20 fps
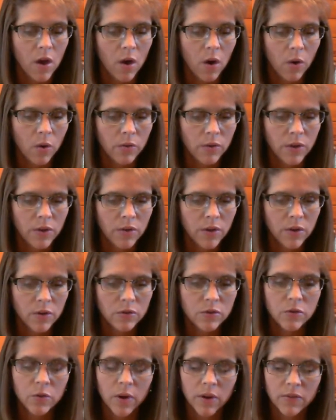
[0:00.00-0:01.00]
only
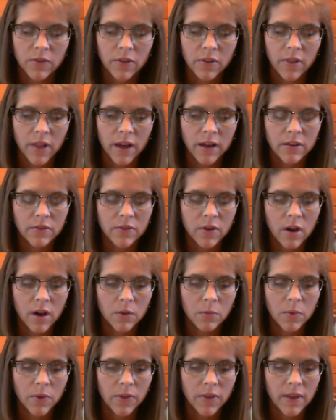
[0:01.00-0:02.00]
those who have the light of
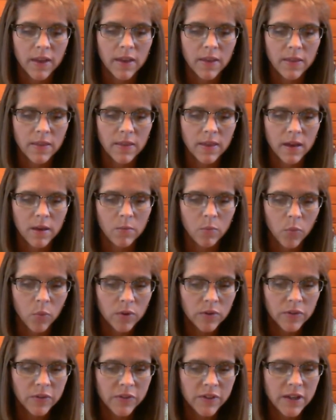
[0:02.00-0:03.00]
God within them
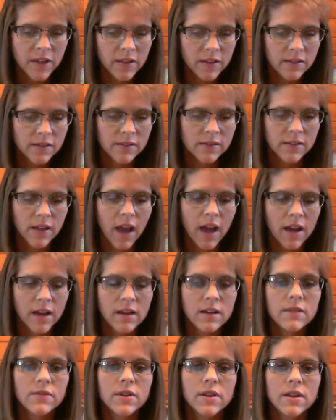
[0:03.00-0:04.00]
will see the
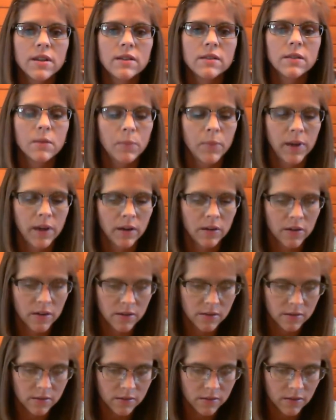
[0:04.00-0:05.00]
sign of his
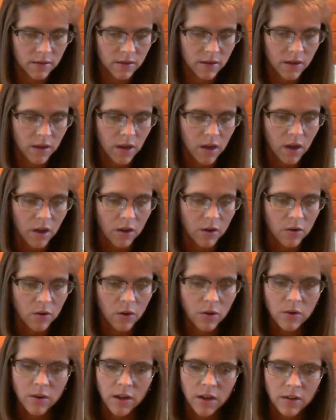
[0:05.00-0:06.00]
appearance.
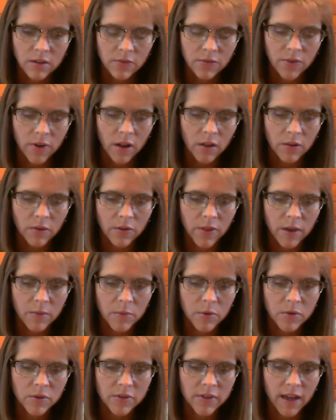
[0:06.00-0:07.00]
No need to follow them
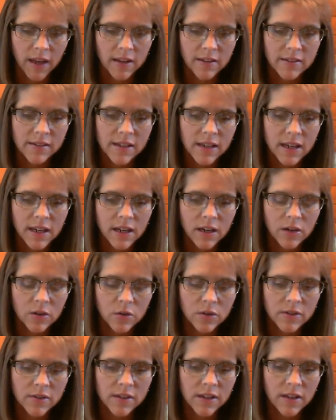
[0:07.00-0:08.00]
who say, see here or
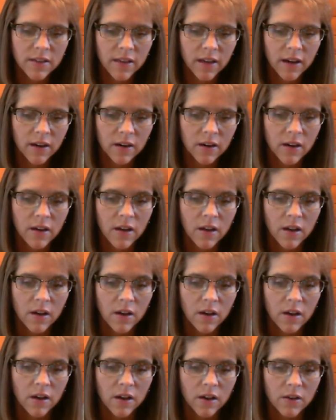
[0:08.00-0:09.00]
see there,
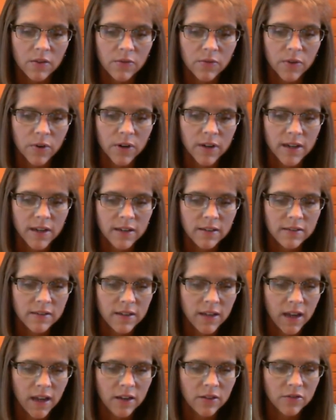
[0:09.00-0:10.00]
for his
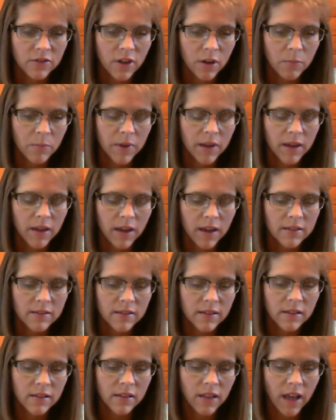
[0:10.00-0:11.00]
day shall be as
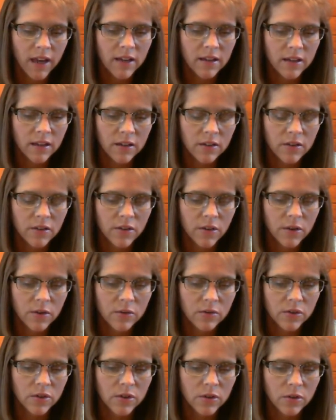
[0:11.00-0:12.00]
the lightning to
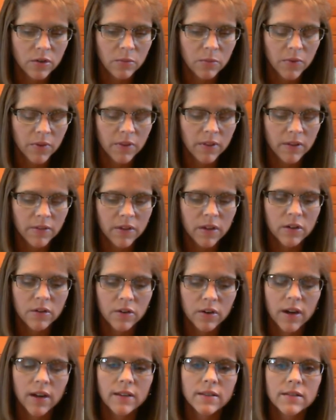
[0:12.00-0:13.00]
those in whom the living
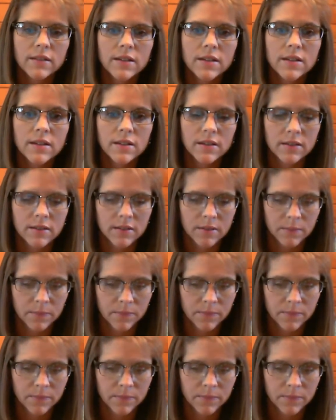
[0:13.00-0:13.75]
Christ is.